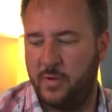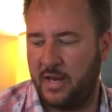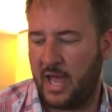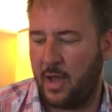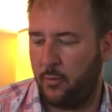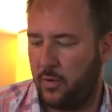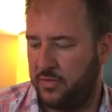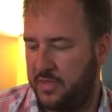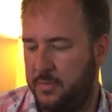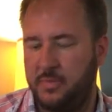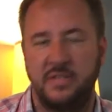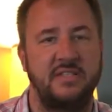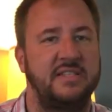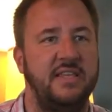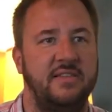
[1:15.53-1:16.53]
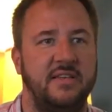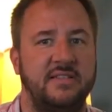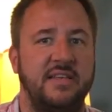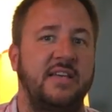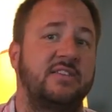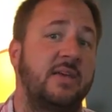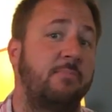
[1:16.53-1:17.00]
but I want them to see
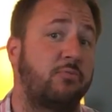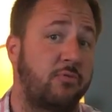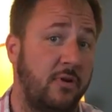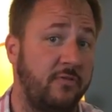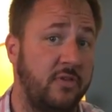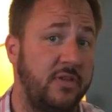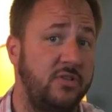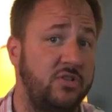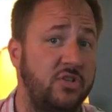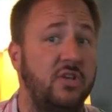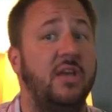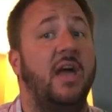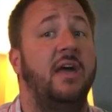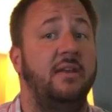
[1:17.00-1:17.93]
this as a privilege,